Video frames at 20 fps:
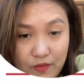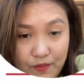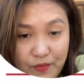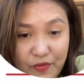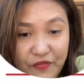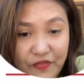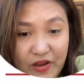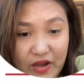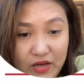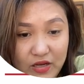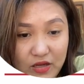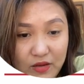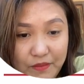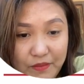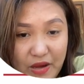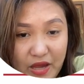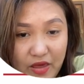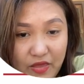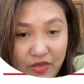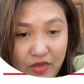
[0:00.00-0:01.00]
provided
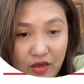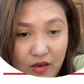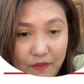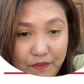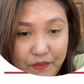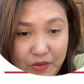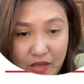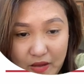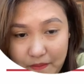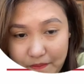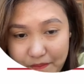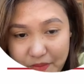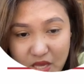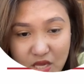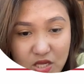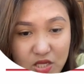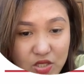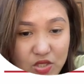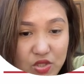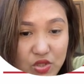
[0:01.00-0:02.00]
by the
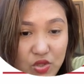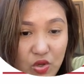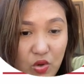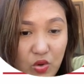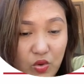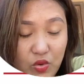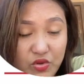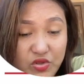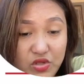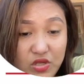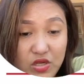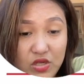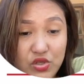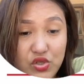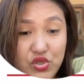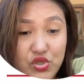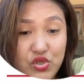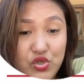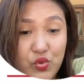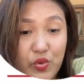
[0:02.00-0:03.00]
PNP. So
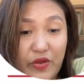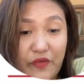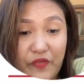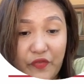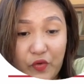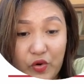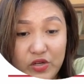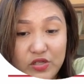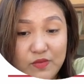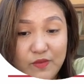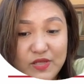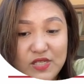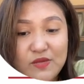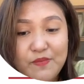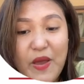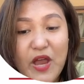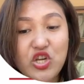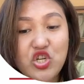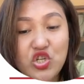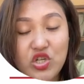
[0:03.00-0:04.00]
it's to enforce
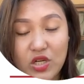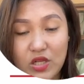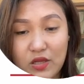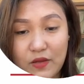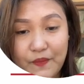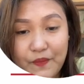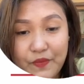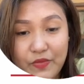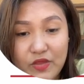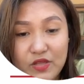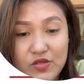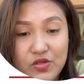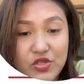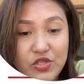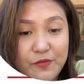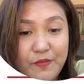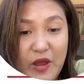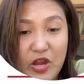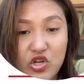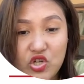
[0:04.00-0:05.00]
these are
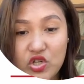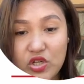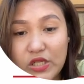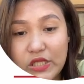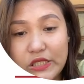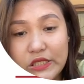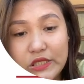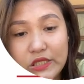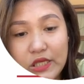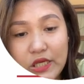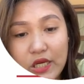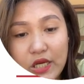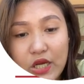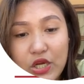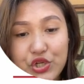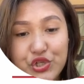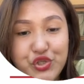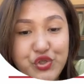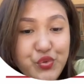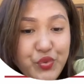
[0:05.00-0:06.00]
special
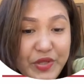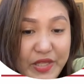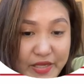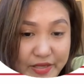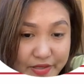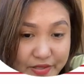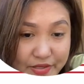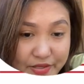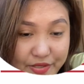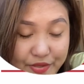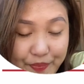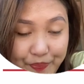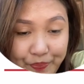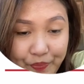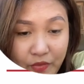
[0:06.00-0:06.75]
duties.